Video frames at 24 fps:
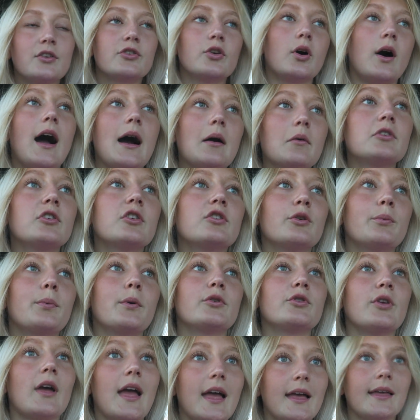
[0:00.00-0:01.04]
So I was just
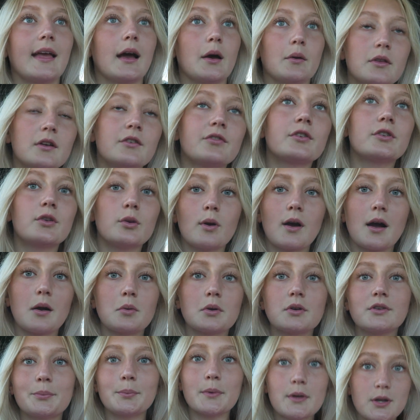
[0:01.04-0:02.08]
supposed to hang out there for 2
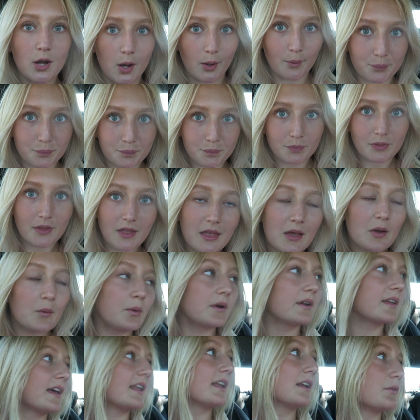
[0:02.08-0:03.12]
hours, but no.
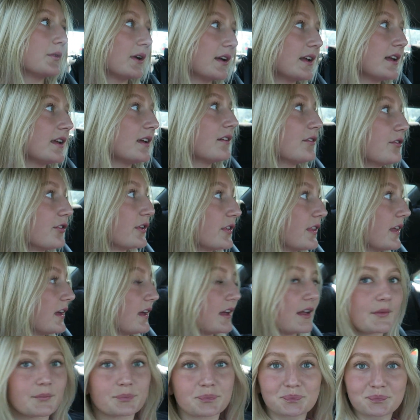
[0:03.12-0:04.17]
We're getting ready for
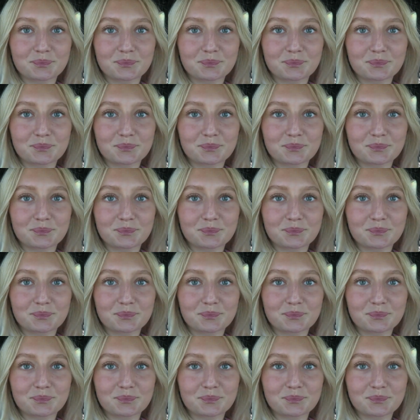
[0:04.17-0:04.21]
them.